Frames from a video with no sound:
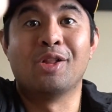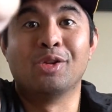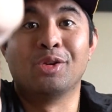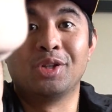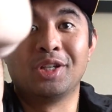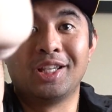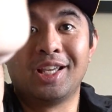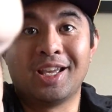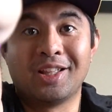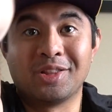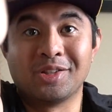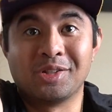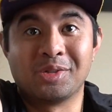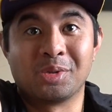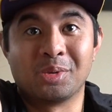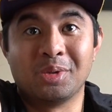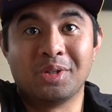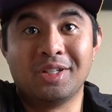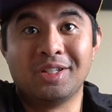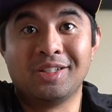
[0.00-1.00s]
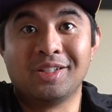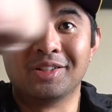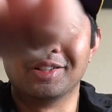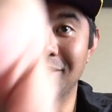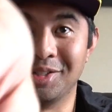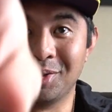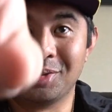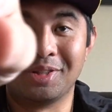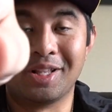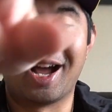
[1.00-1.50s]
looking at the screen,
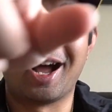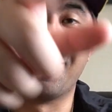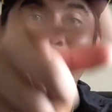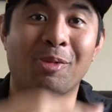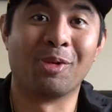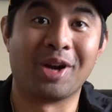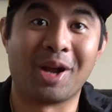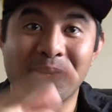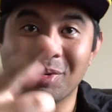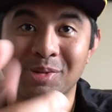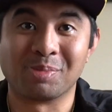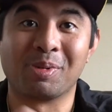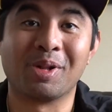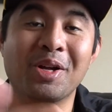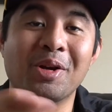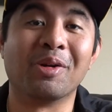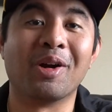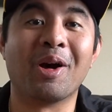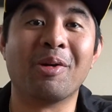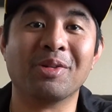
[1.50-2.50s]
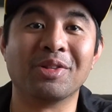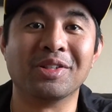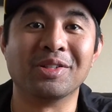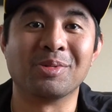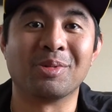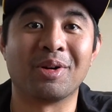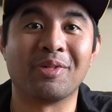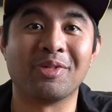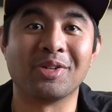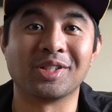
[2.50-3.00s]
because when I was playing around with this
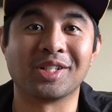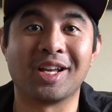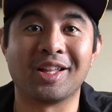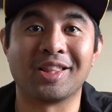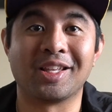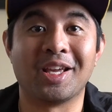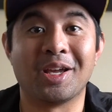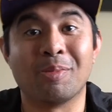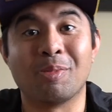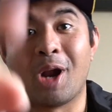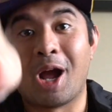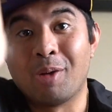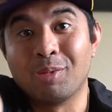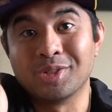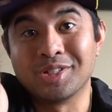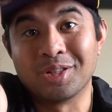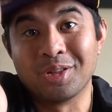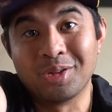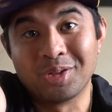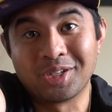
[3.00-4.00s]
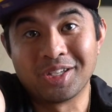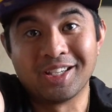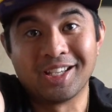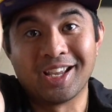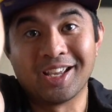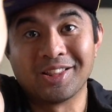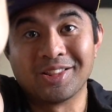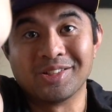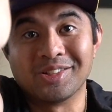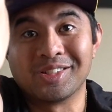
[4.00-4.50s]
when I first got the camera, I was looking
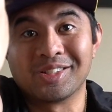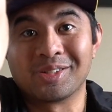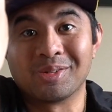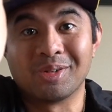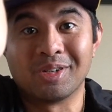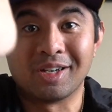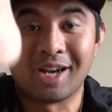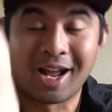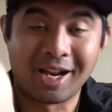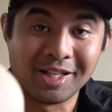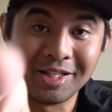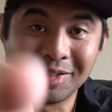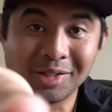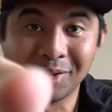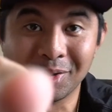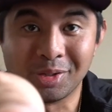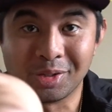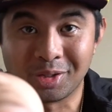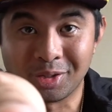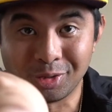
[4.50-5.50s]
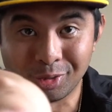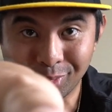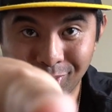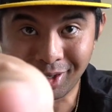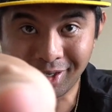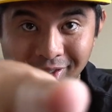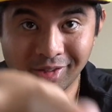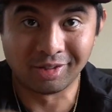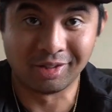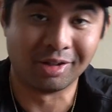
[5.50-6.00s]
at the screen. I need to look
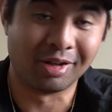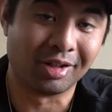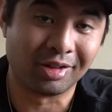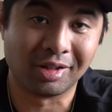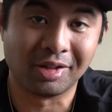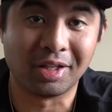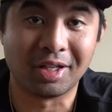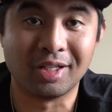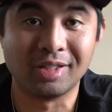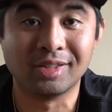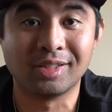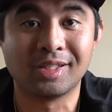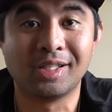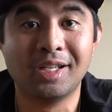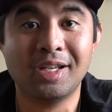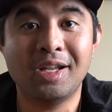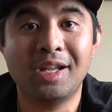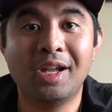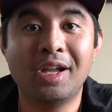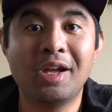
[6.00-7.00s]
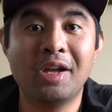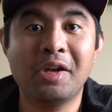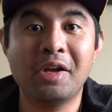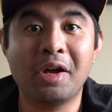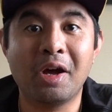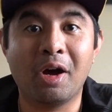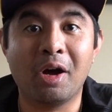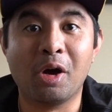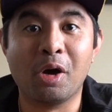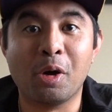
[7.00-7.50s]
directly here at the lens.
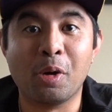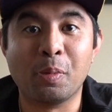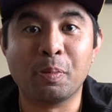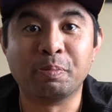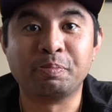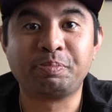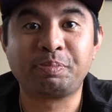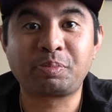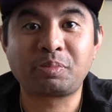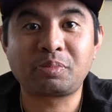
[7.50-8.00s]
I'm